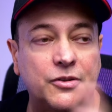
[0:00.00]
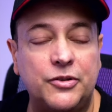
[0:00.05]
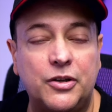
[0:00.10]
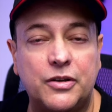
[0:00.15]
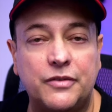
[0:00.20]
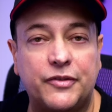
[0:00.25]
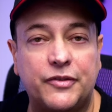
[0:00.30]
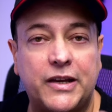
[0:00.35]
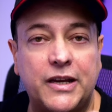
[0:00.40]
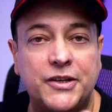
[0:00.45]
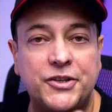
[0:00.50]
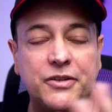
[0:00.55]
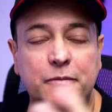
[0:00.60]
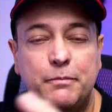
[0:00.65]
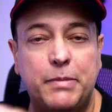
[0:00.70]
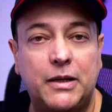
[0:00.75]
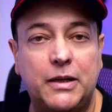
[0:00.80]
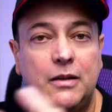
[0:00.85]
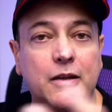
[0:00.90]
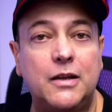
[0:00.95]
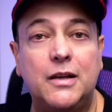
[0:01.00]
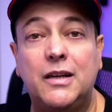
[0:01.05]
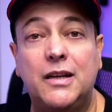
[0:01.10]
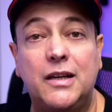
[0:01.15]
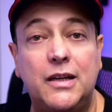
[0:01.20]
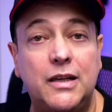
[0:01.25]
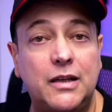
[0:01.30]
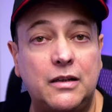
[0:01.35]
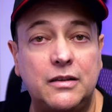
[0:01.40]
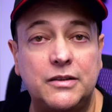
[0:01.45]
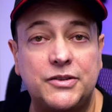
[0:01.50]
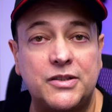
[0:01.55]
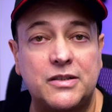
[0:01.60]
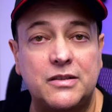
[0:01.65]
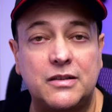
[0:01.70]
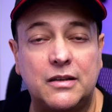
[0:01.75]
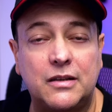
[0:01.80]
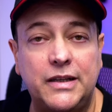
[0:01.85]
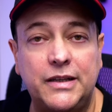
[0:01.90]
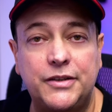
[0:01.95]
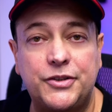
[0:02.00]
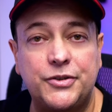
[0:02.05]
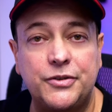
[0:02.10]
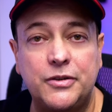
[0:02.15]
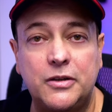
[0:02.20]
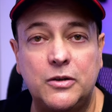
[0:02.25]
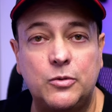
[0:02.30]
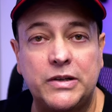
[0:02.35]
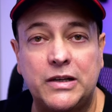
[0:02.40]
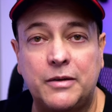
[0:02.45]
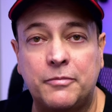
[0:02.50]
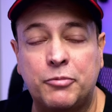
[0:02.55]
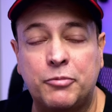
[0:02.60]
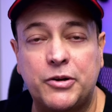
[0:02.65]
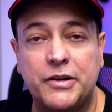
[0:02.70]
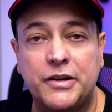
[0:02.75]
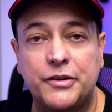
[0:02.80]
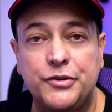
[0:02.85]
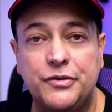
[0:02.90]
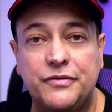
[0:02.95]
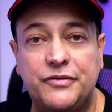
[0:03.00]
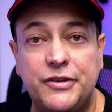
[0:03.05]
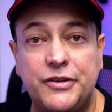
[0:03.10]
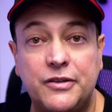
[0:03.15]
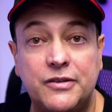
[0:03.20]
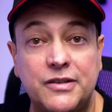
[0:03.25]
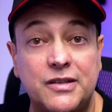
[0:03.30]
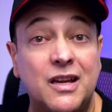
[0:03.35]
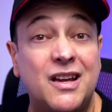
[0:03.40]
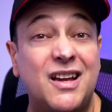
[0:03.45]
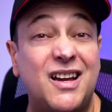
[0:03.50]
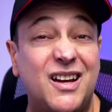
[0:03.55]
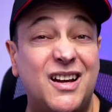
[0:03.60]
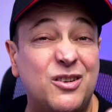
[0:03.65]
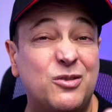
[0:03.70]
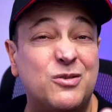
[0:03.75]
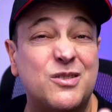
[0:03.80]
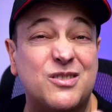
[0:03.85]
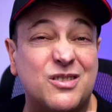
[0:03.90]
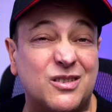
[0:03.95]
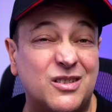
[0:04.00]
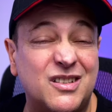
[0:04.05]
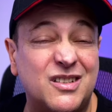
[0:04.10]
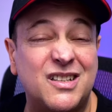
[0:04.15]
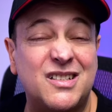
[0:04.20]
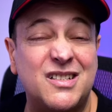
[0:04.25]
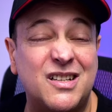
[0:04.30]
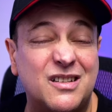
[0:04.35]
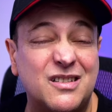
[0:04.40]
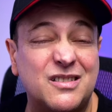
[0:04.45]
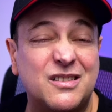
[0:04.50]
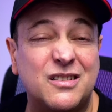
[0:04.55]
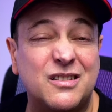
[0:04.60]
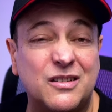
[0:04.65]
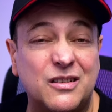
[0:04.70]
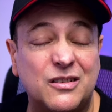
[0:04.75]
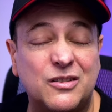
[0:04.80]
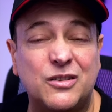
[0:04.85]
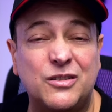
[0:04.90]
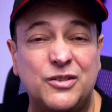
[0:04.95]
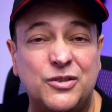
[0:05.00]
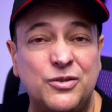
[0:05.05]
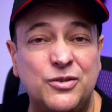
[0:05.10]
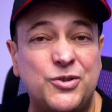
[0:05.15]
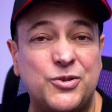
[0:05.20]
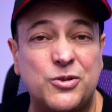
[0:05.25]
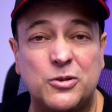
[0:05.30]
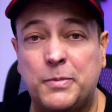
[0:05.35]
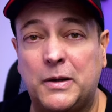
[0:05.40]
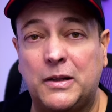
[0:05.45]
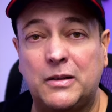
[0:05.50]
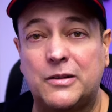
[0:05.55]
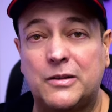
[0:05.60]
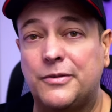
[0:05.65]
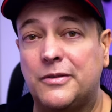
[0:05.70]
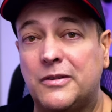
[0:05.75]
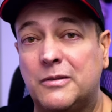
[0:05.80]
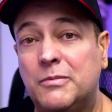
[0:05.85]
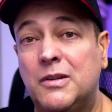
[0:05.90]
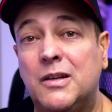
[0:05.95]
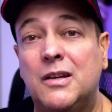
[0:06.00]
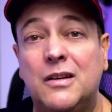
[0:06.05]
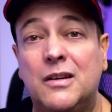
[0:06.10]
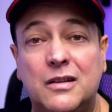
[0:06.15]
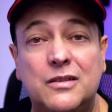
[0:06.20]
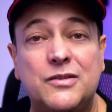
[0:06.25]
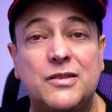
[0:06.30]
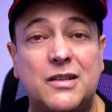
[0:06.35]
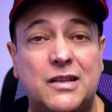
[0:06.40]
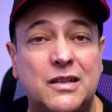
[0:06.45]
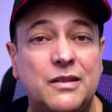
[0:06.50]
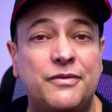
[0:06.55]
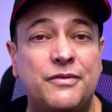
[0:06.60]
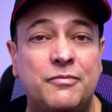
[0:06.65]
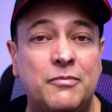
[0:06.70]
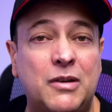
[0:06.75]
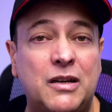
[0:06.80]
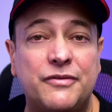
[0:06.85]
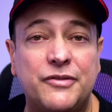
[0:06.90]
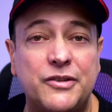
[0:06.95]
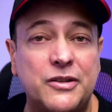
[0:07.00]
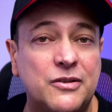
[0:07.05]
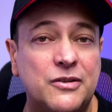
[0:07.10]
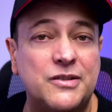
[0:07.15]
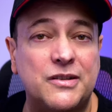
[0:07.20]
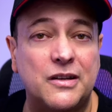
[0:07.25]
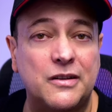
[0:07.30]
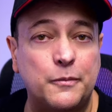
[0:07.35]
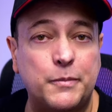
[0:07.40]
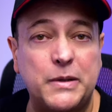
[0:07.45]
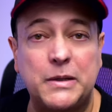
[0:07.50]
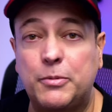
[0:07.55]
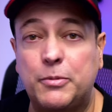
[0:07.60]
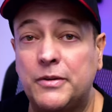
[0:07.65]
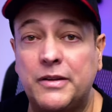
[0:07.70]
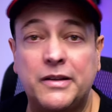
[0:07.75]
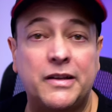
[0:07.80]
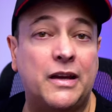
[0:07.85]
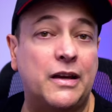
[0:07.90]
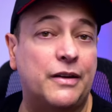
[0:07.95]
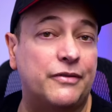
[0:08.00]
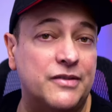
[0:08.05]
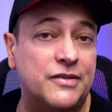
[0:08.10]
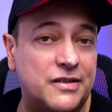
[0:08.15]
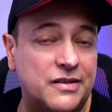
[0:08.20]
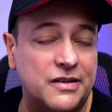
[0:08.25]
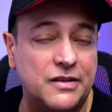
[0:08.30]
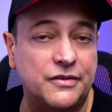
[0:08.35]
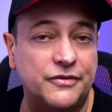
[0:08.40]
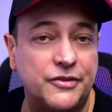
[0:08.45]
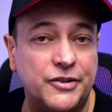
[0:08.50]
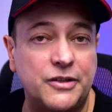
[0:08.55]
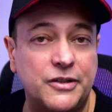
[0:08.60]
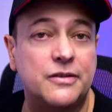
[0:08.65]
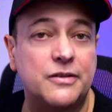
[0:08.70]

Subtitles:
notification bell, it'll just let you know when I create new videos. And also, it tells the YouTube algorithm to give my videos to other people that haven't seen the